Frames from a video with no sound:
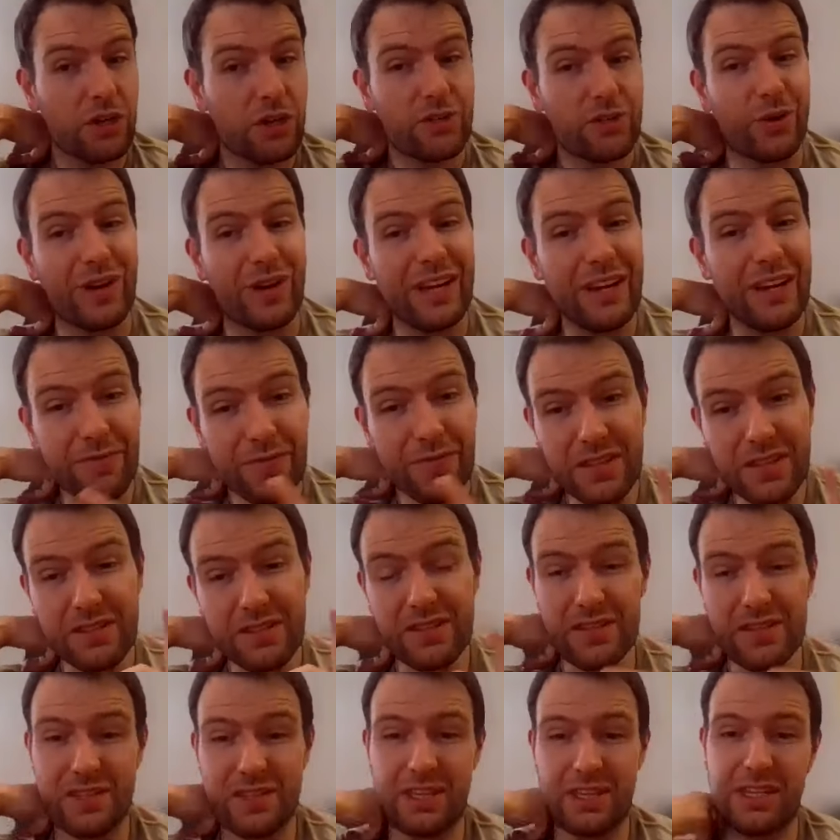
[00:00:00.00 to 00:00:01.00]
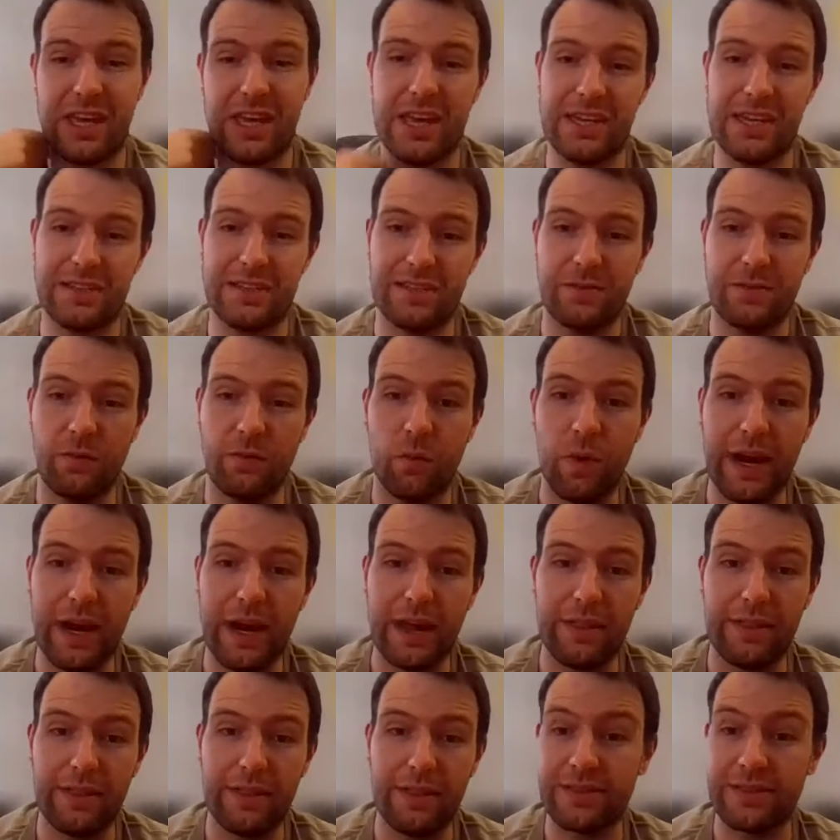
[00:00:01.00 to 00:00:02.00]
So if this is a case
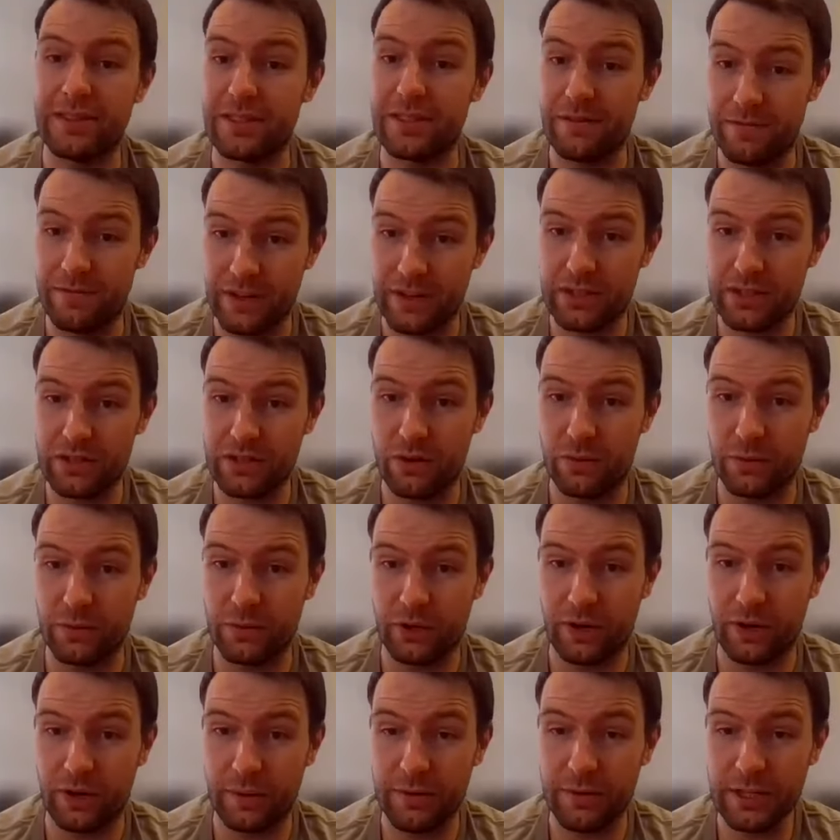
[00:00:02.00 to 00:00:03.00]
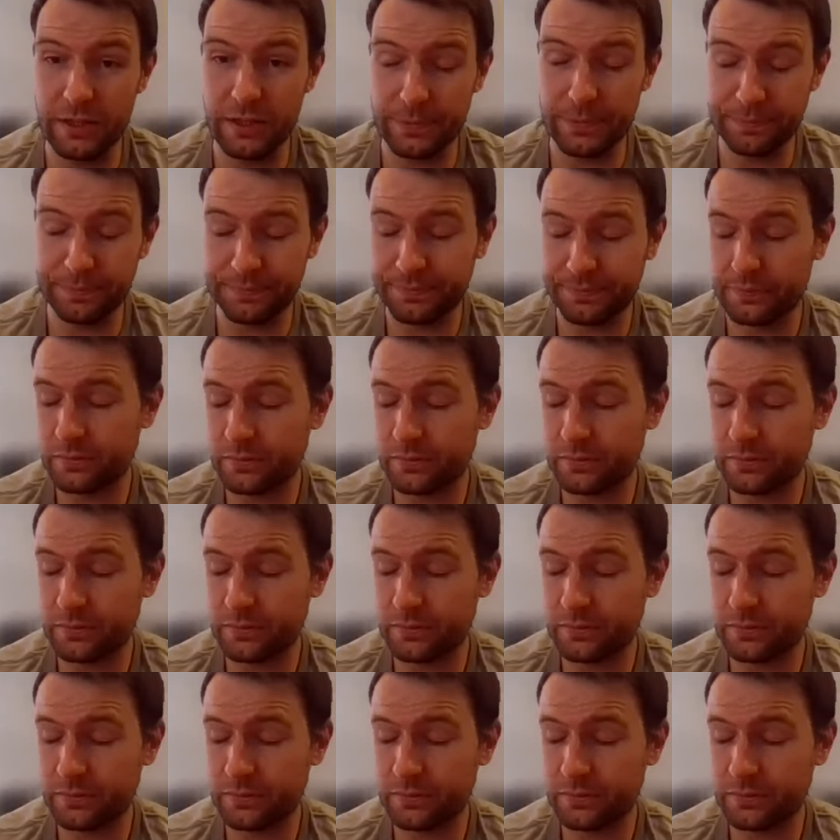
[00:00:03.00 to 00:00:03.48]
where this is a fixed term agreement,